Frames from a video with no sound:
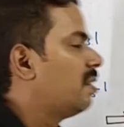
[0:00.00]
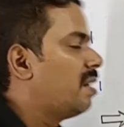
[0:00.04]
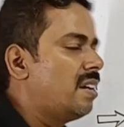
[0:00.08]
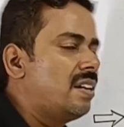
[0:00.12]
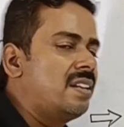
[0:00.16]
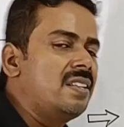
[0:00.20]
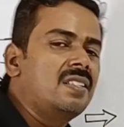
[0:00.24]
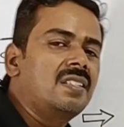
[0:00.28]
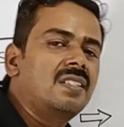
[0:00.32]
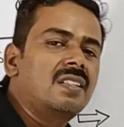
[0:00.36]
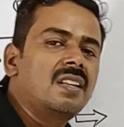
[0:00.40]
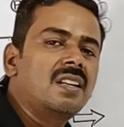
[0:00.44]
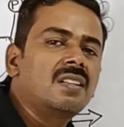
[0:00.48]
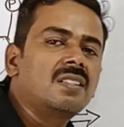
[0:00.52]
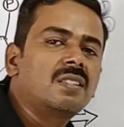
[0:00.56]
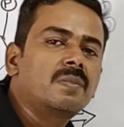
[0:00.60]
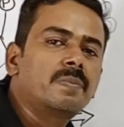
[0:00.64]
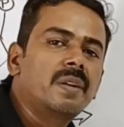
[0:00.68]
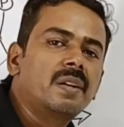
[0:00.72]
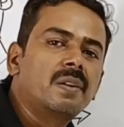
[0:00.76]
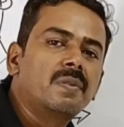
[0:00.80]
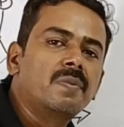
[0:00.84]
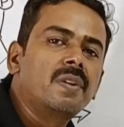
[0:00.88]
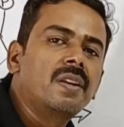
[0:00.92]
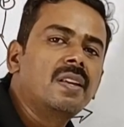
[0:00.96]
the
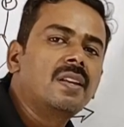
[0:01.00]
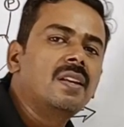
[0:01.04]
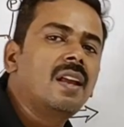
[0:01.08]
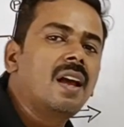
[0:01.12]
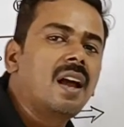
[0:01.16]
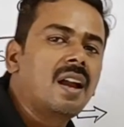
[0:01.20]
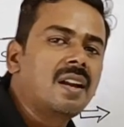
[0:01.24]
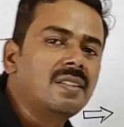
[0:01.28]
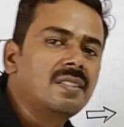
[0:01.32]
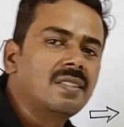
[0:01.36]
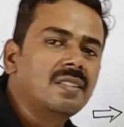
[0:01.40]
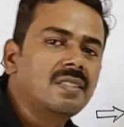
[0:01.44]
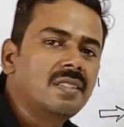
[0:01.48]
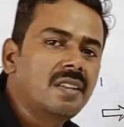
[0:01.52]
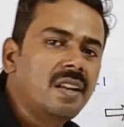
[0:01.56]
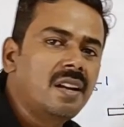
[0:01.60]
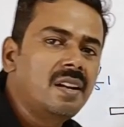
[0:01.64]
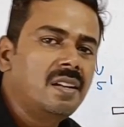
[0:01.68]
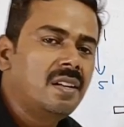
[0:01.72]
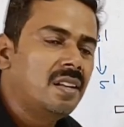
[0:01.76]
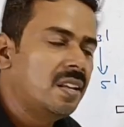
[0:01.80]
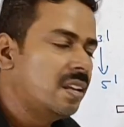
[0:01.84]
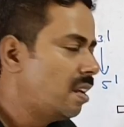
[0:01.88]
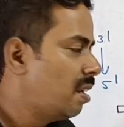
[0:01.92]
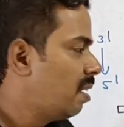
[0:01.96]
distance between
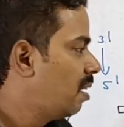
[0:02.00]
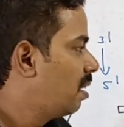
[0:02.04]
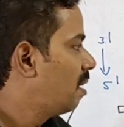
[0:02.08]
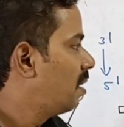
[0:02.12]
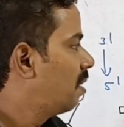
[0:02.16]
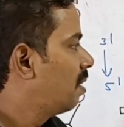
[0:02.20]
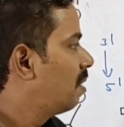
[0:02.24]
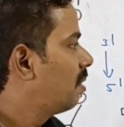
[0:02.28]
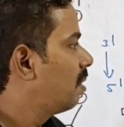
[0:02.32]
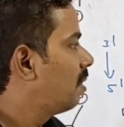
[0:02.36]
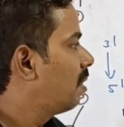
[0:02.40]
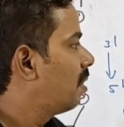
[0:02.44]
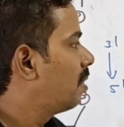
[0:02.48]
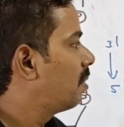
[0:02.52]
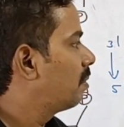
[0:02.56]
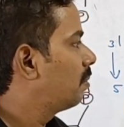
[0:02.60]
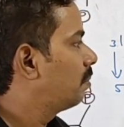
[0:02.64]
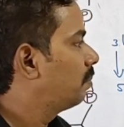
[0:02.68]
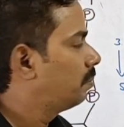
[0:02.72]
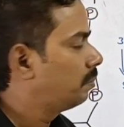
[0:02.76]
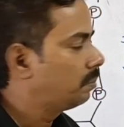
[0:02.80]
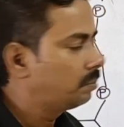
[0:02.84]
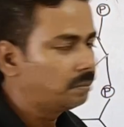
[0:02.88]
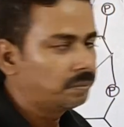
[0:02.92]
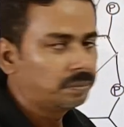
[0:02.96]
adjacent,
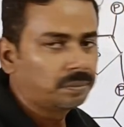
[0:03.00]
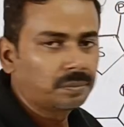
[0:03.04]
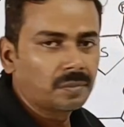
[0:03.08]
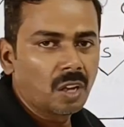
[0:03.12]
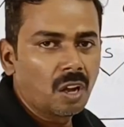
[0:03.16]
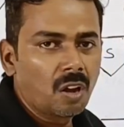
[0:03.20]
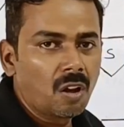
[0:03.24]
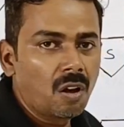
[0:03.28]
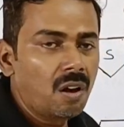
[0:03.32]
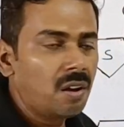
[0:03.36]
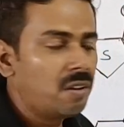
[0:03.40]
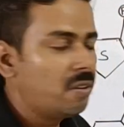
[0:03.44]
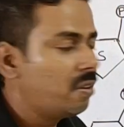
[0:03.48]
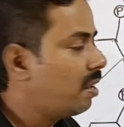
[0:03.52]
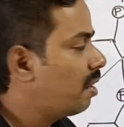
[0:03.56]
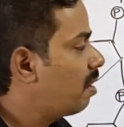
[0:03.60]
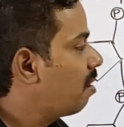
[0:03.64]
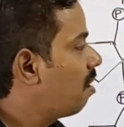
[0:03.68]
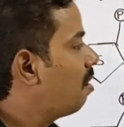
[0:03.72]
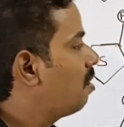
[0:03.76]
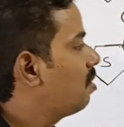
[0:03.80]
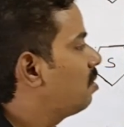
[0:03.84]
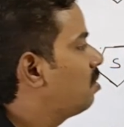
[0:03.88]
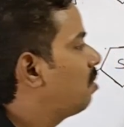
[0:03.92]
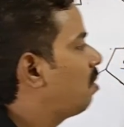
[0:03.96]
or you
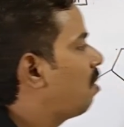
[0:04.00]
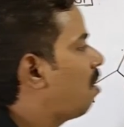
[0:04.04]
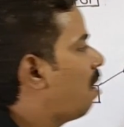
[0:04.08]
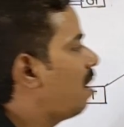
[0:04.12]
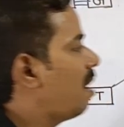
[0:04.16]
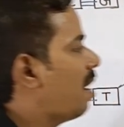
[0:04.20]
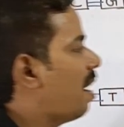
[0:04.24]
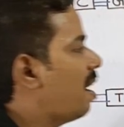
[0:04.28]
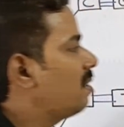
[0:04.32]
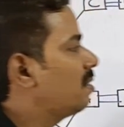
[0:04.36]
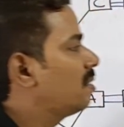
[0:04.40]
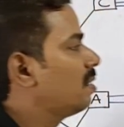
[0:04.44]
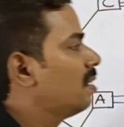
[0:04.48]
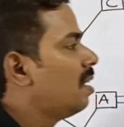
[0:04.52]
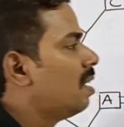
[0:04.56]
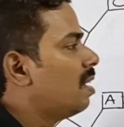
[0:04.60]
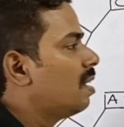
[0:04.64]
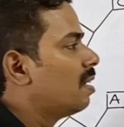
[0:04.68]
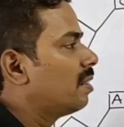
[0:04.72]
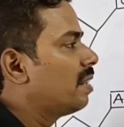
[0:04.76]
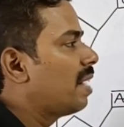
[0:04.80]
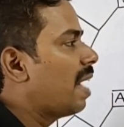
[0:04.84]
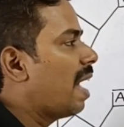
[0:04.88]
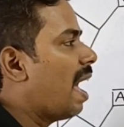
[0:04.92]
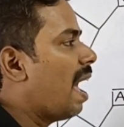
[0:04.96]
can also call as
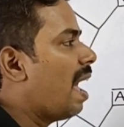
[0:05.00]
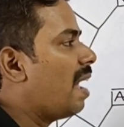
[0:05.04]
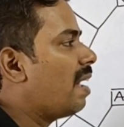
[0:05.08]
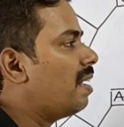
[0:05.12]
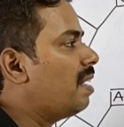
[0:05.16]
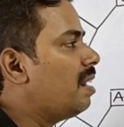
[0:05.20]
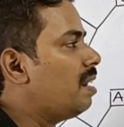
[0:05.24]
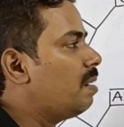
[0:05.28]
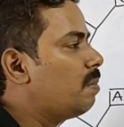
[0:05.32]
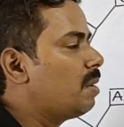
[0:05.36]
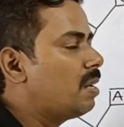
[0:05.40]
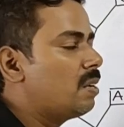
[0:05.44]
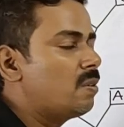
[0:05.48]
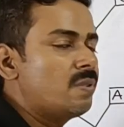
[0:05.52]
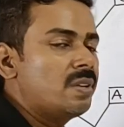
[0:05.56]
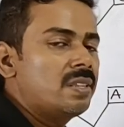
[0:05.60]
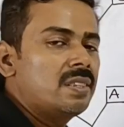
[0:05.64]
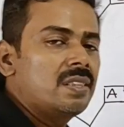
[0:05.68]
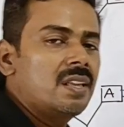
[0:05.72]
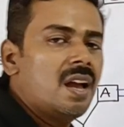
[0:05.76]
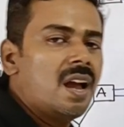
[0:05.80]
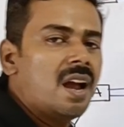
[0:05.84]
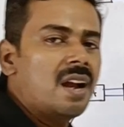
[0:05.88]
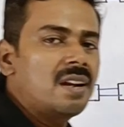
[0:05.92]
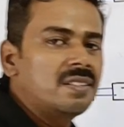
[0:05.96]
the angle
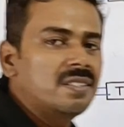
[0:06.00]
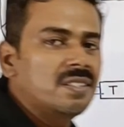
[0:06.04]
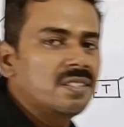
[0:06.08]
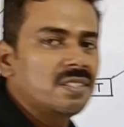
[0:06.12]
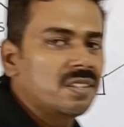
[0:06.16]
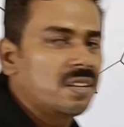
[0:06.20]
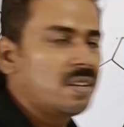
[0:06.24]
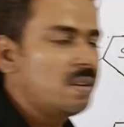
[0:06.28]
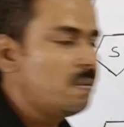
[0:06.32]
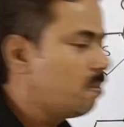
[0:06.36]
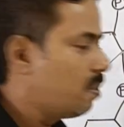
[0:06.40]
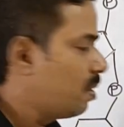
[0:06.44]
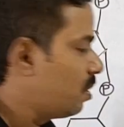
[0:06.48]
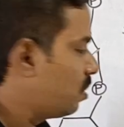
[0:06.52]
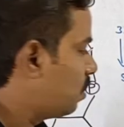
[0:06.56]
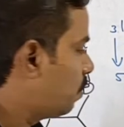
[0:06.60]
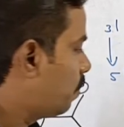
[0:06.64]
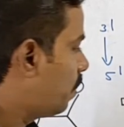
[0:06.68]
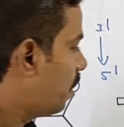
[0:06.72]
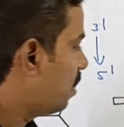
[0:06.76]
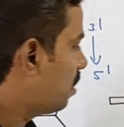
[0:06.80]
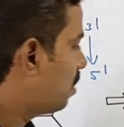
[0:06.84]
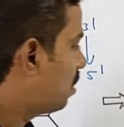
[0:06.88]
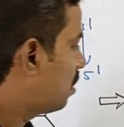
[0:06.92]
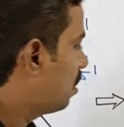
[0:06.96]
between the adjacent base
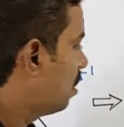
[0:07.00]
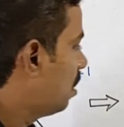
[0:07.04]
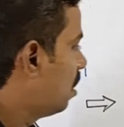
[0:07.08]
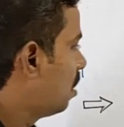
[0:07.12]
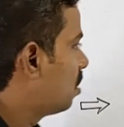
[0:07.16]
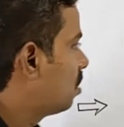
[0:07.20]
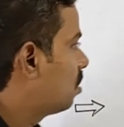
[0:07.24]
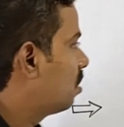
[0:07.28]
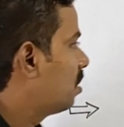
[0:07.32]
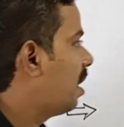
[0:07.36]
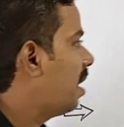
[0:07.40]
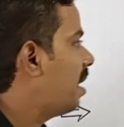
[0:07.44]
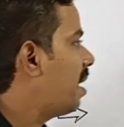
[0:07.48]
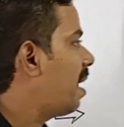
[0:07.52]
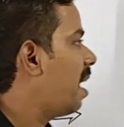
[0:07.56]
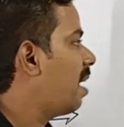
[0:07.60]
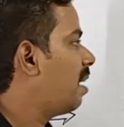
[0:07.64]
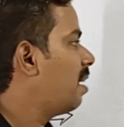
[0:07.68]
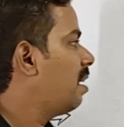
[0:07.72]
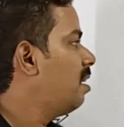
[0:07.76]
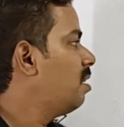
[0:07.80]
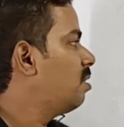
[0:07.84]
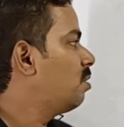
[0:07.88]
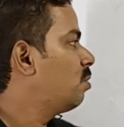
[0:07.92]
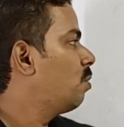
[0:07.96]
pairs. That
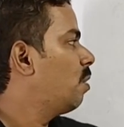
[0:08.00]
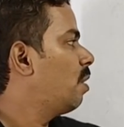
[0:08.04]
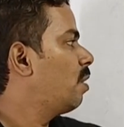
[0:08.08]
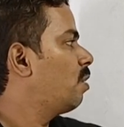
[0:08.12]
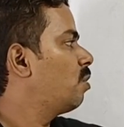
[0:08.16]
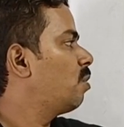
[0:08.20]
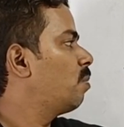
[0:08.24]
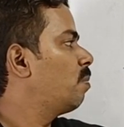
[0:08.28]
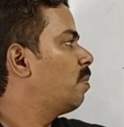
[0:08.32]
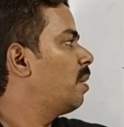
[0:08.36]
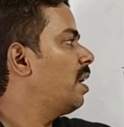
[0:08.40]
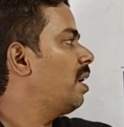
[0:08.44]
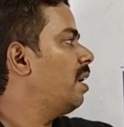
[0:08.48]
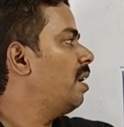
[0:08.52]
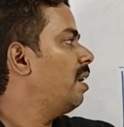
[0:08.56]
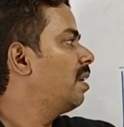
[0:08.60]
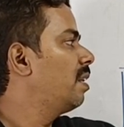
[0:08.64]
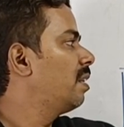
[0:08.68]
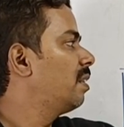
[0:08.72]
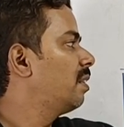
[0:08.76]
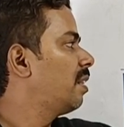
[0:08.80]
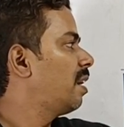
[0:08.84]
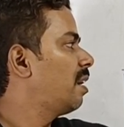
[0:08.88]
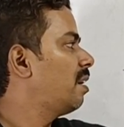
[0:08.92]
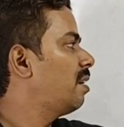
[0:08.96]
angle is going to
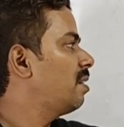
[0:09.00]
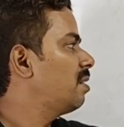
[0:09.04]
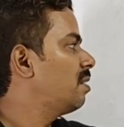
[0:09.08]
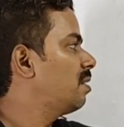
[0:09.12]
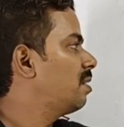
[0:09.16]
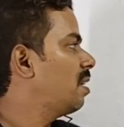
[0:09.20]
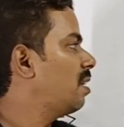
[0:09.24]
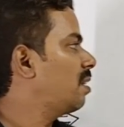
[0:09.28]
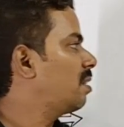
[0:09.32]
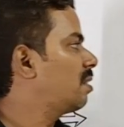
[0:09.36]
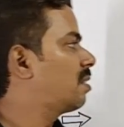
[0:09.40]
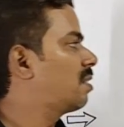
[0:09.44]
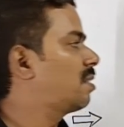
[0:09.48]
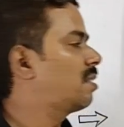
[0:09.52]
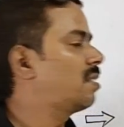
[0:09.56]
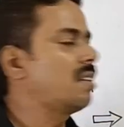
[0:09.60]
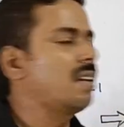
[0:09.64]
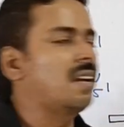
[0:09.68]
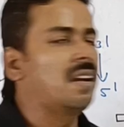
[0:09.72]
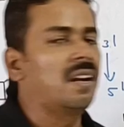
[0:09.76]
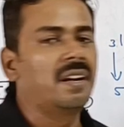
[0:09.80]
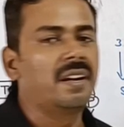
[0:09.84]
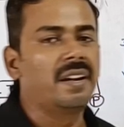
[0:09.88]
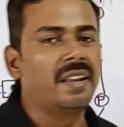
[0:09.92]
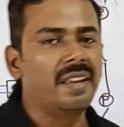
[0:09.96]
be
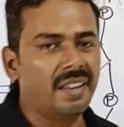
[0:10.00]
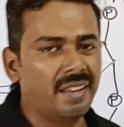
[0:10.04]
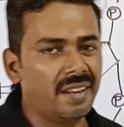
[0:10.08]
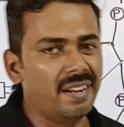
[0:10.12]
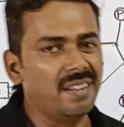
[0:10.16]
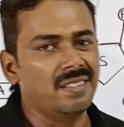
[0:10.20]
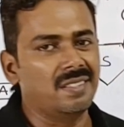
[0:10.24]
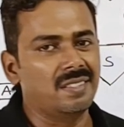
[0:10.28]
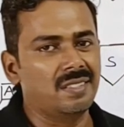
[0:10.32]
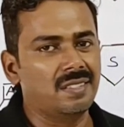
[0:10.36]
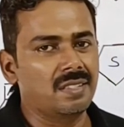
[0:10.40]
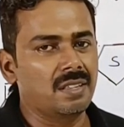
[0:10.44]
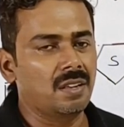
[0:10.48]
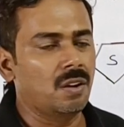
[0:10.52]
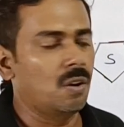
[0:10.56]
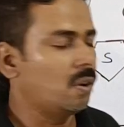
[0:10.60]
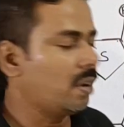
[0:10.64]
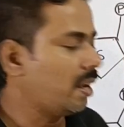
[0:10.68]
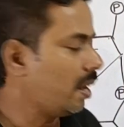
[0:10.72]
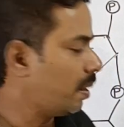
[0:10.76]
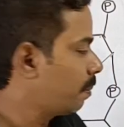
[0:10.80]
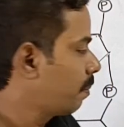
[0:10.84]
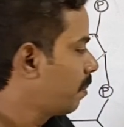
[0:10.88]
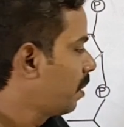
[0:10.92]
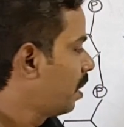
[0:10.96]
36 degrees.
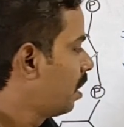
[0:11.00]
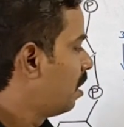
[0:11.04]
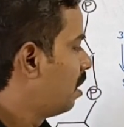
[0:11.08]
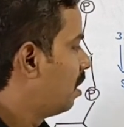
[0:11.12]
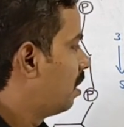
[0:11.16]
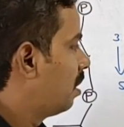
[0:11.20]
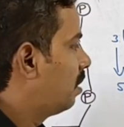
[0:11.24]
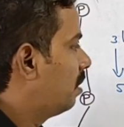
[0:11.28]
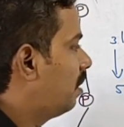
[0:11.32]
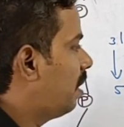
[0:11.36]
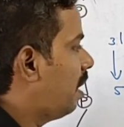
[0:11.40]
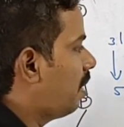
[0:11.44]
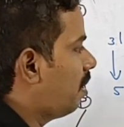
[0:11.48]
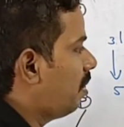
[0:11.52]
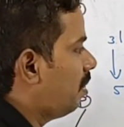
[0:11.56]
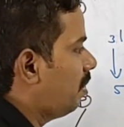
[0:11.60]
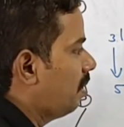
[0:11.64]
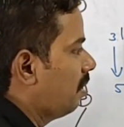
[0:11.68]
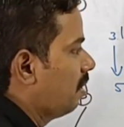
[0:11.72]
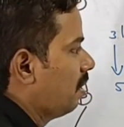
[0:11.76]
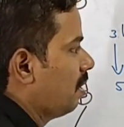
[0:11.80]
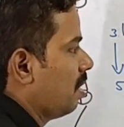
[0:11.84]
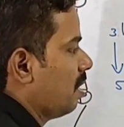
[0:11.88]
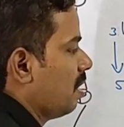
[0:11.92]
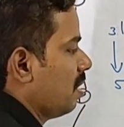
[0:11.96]
Okay,
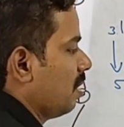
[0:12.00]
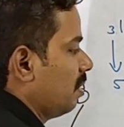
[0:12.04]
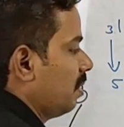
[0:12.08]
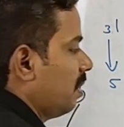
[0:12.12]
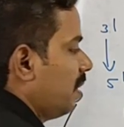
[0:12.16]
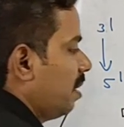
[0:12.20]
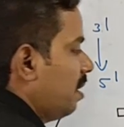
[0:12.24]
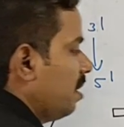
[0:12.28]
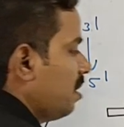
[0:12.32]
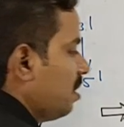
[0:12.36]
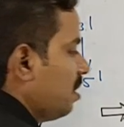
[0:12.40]
then the